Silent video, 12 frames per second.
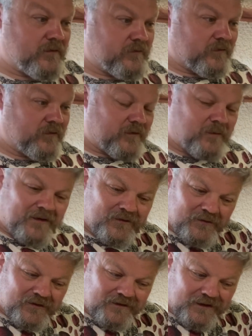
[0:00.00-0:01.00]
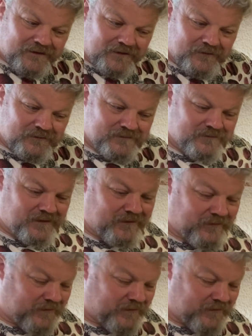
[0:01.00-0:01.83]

Just depends what it's like though. We'll have